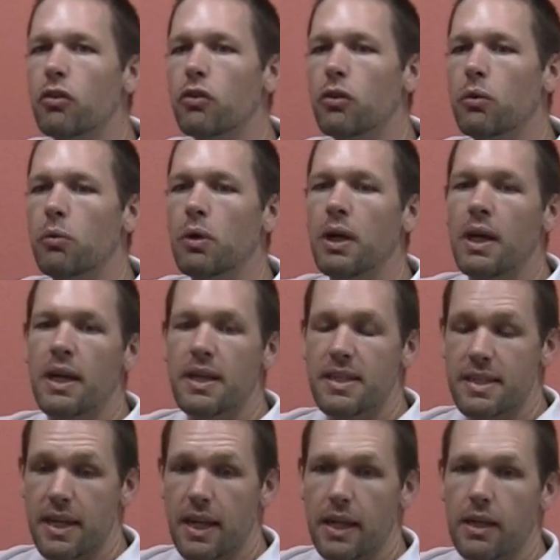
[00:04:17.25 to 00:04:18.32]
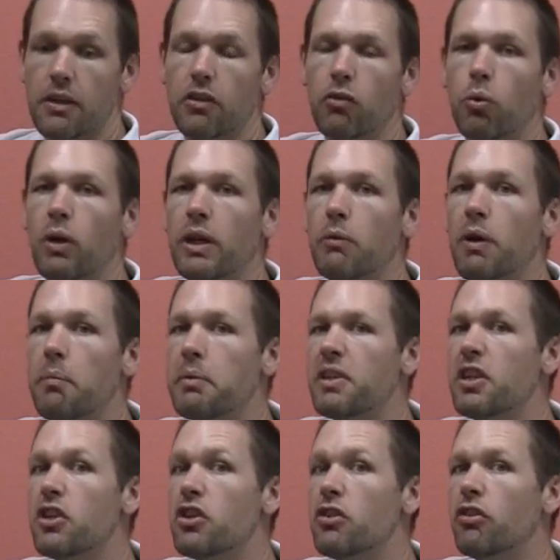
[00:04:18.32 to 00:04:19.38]
You'll do 10 to 20
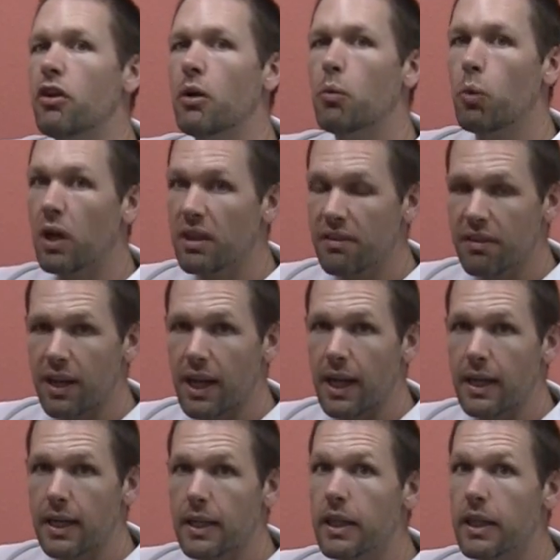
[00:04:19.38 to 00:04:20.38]
repetitions on one side,